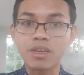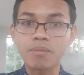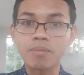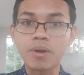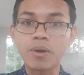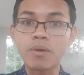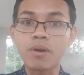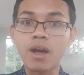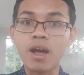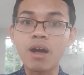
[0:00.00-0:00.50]

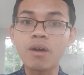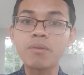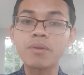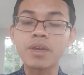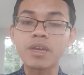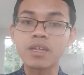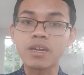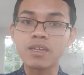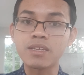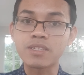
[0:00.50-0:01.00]
about how
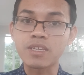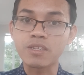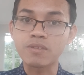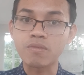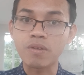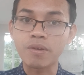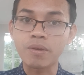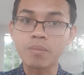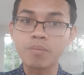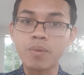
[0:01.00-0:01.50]
English is
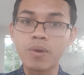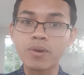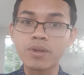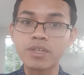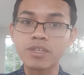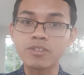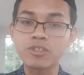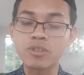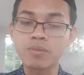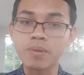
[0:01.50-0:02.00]
very
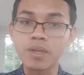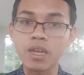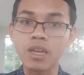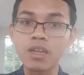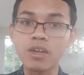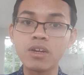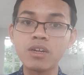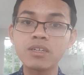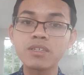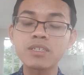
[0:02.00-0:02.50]
important to be
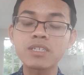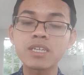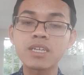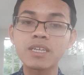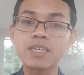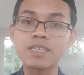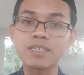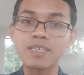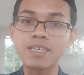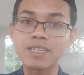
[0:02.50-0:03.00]
learned
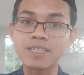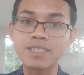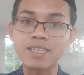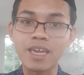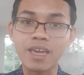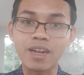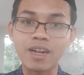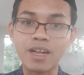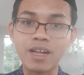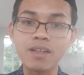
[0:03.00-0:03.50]
in this
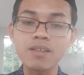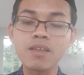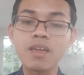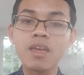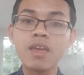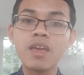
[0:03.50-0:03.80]
era